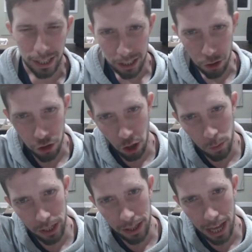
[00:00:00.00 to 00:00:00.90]
He's
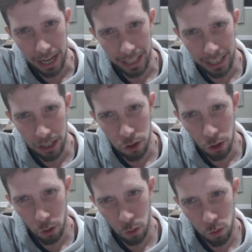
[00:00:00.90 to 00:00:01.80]
showing that he
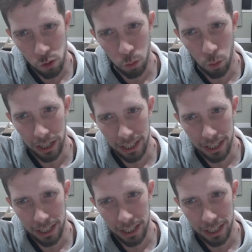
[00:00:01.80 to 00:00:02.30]
knows what